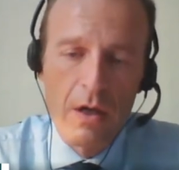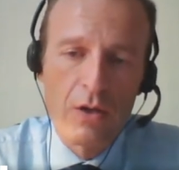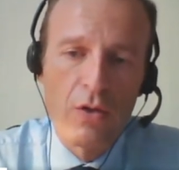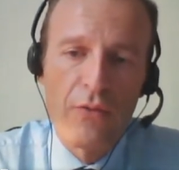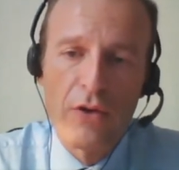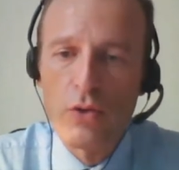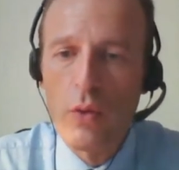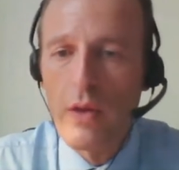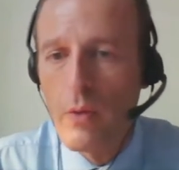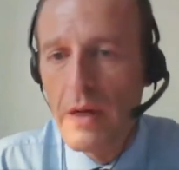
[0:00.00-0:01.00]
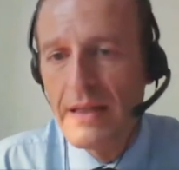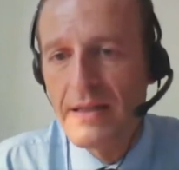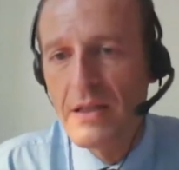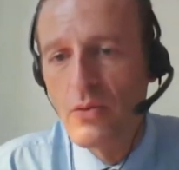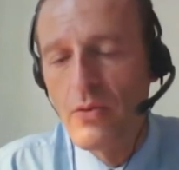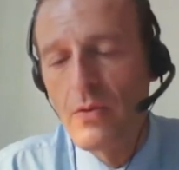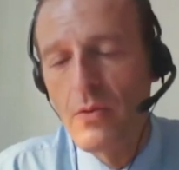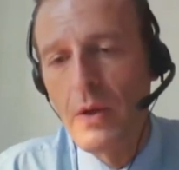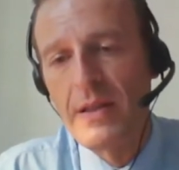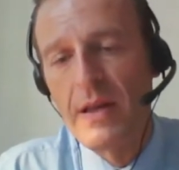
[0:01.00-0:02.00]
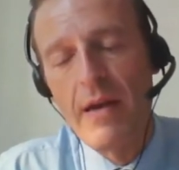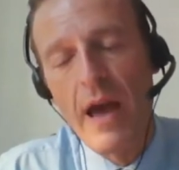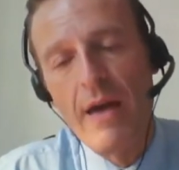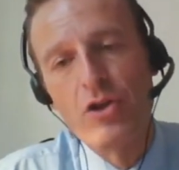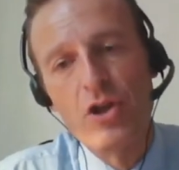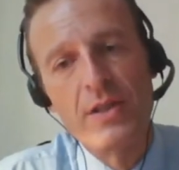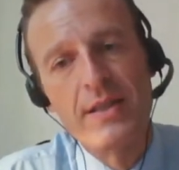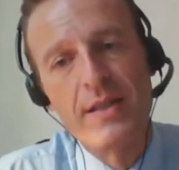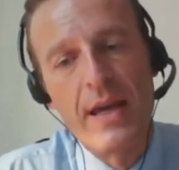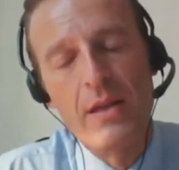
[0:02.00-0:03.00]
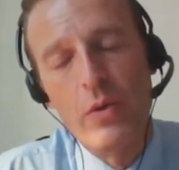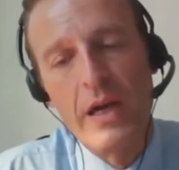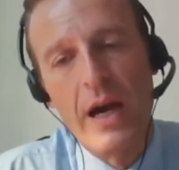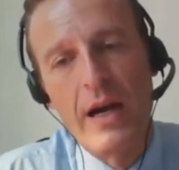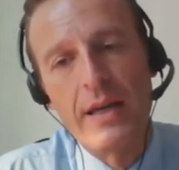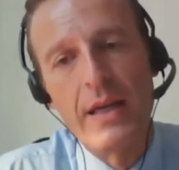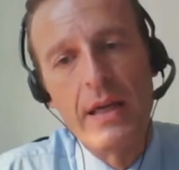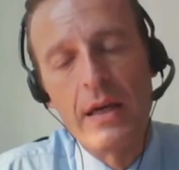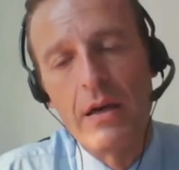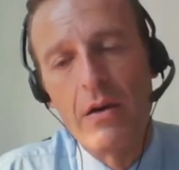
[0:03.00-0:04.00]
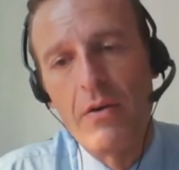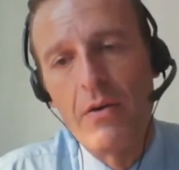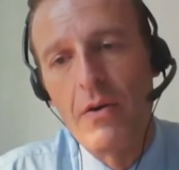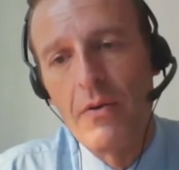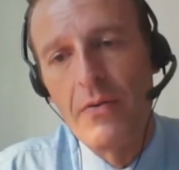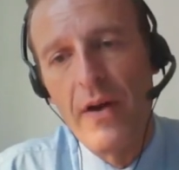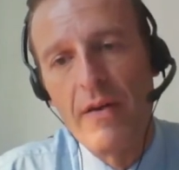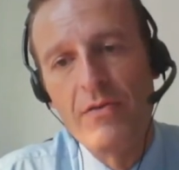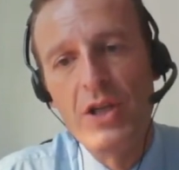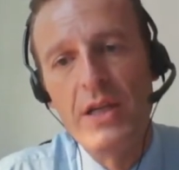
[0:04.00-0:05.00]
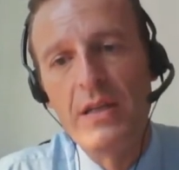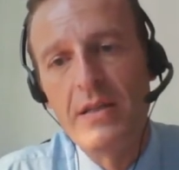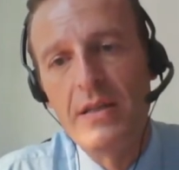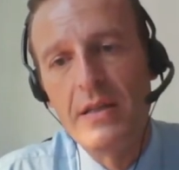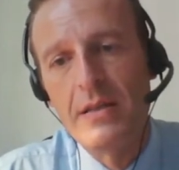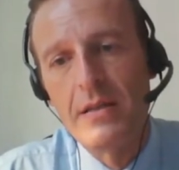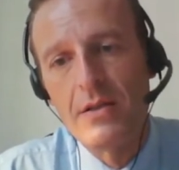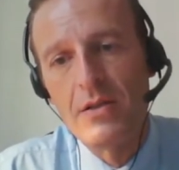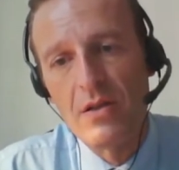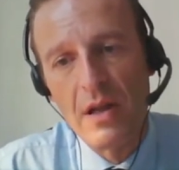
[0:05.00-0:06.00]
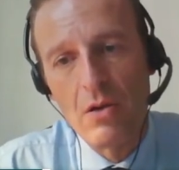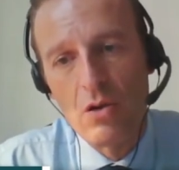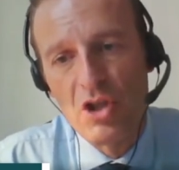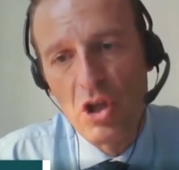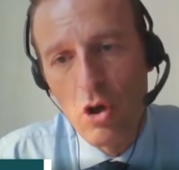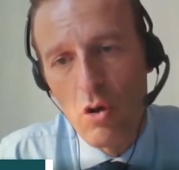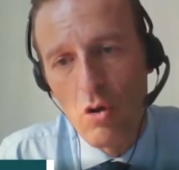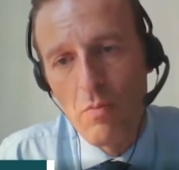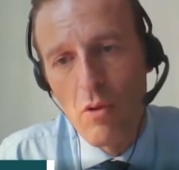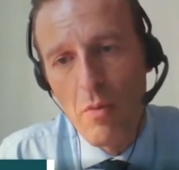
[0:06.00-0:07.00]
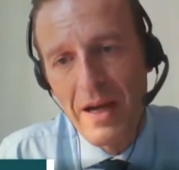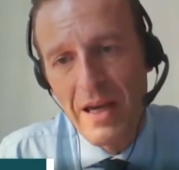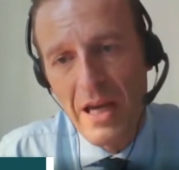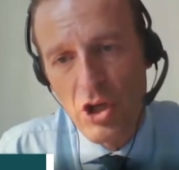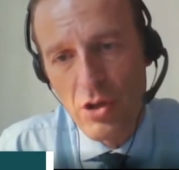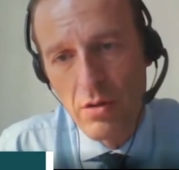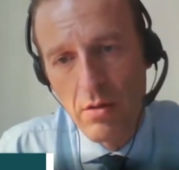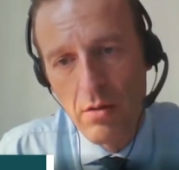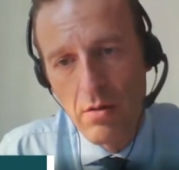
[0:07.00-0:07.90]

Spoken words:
The first one related to what I have just said regarding 5G. It is the technological propagation,